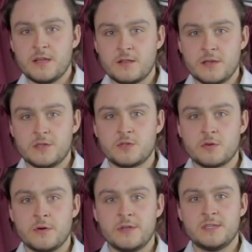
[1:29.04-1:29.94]
thing that
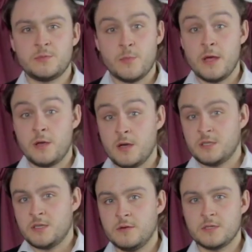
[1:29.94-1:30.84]
strikes me
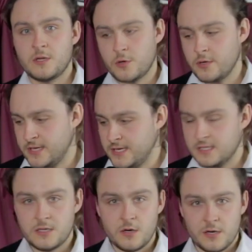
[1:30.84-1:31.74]
as soon as I look at
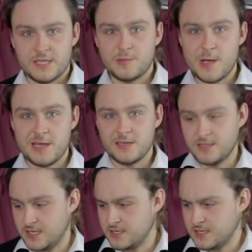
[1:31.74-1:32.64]
these Dali
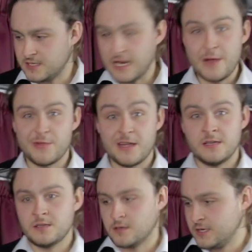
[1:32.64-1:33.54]
speakers is the same with
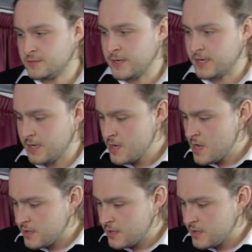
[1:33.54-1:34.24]
any Dali speaker,